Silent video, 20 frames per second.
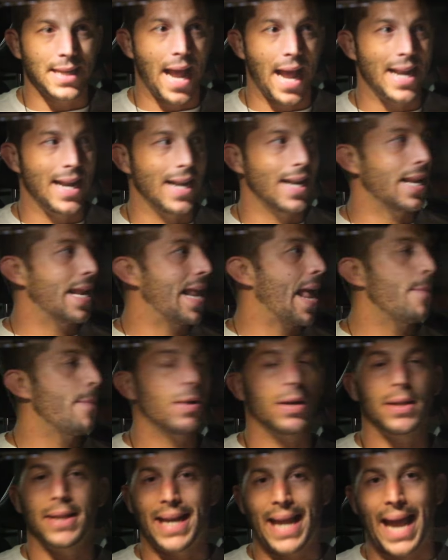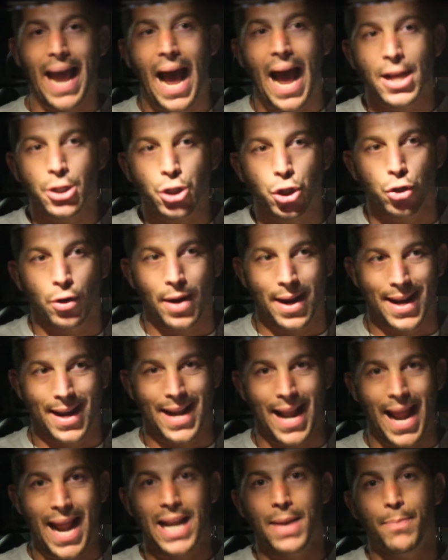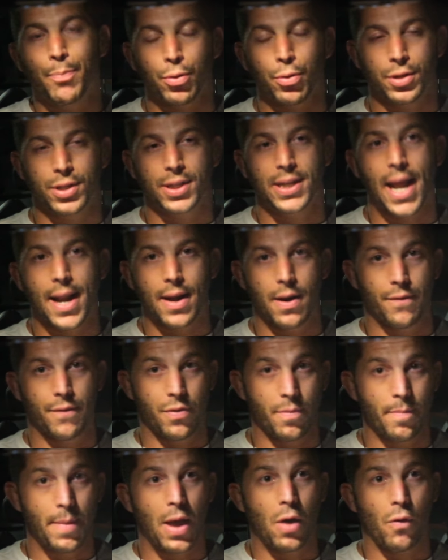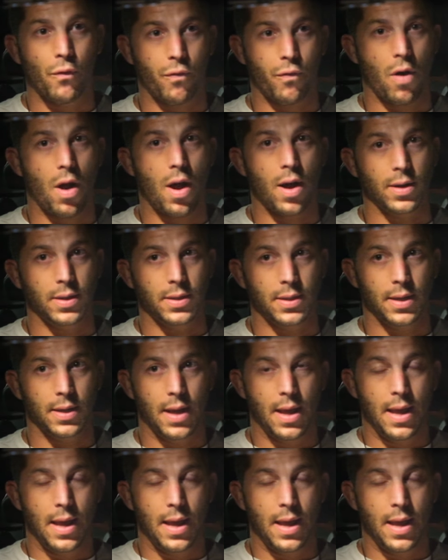and it chemically castrated 80% of the male frogs